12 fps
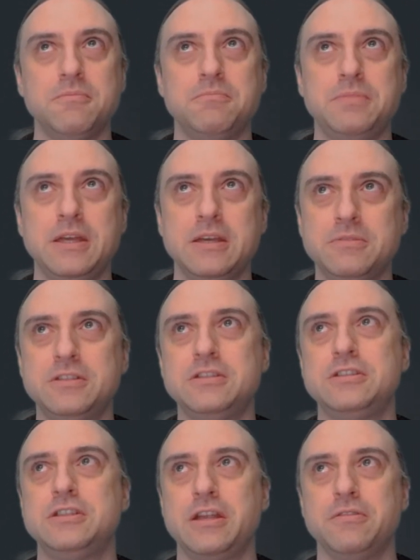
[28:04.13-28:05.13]
Be able to
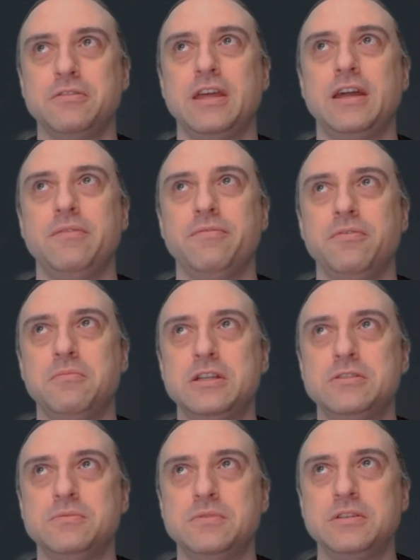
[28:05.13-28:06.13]
share that
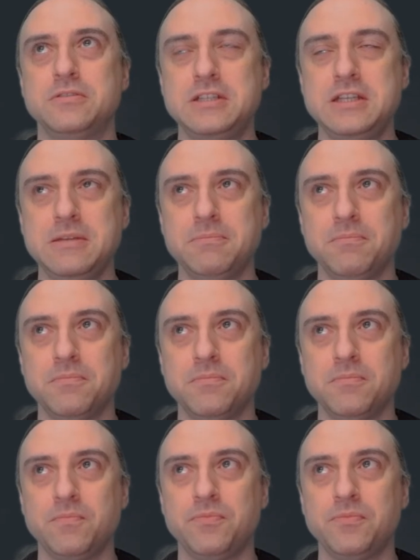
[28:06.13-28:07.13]
information with your team.
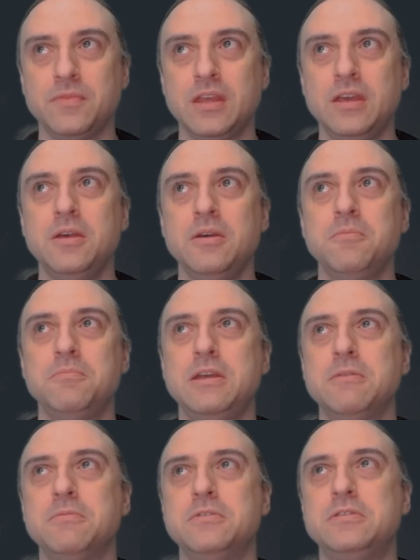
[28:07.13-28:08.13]
Be
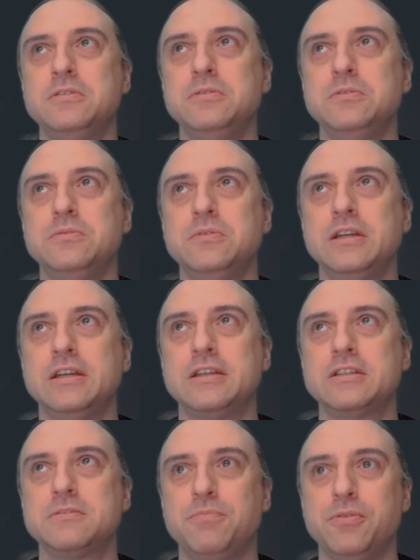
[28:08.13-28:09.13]
able to
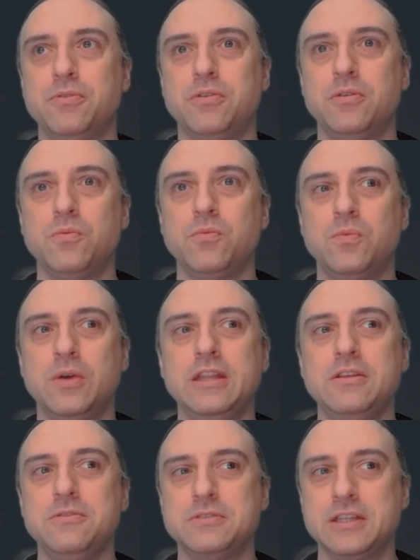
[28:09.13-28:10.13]
explore when
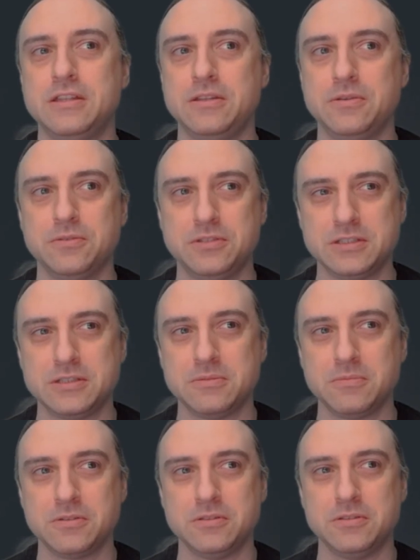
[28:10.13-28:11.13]
you say the old
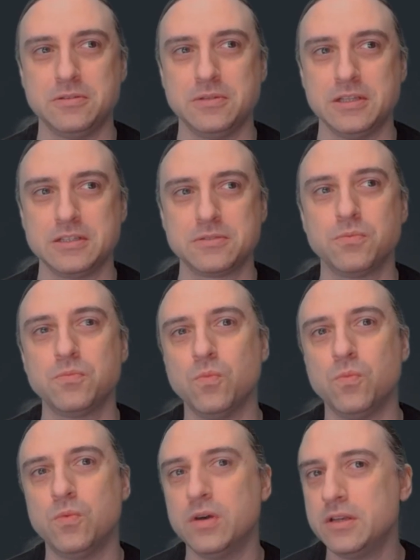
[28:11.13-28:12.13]
system could do this,
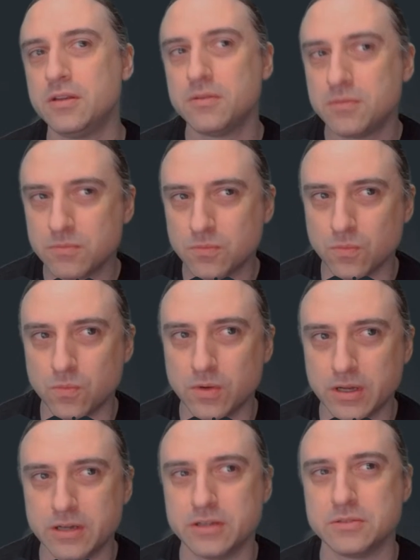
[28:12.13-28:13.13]
what
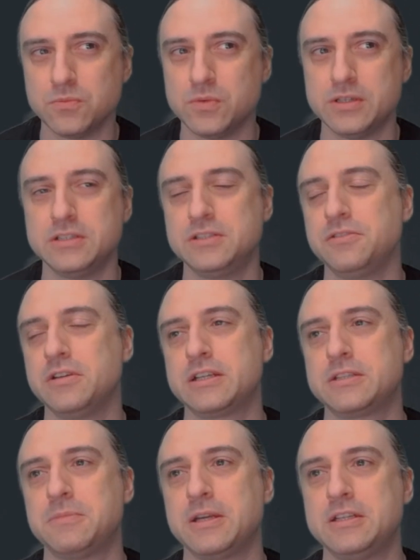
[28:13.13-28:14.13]
is your
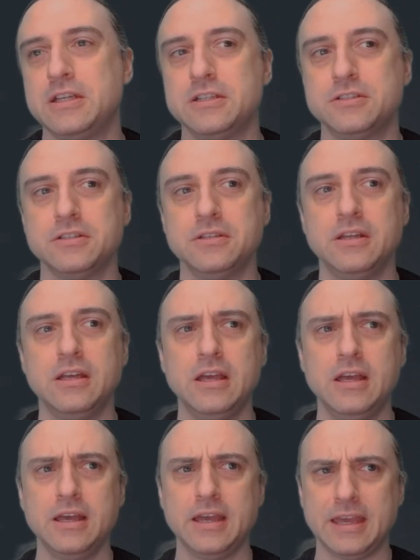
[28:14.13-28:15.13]
expectation?
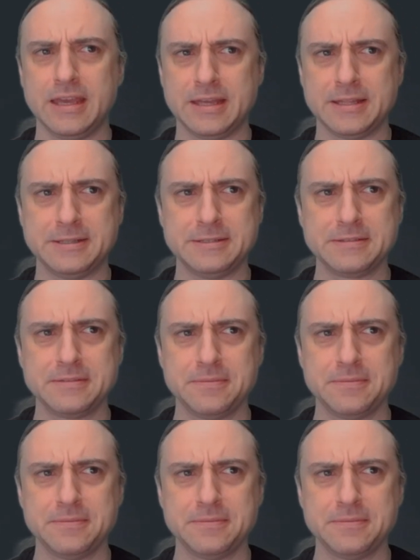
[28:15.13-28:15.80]
And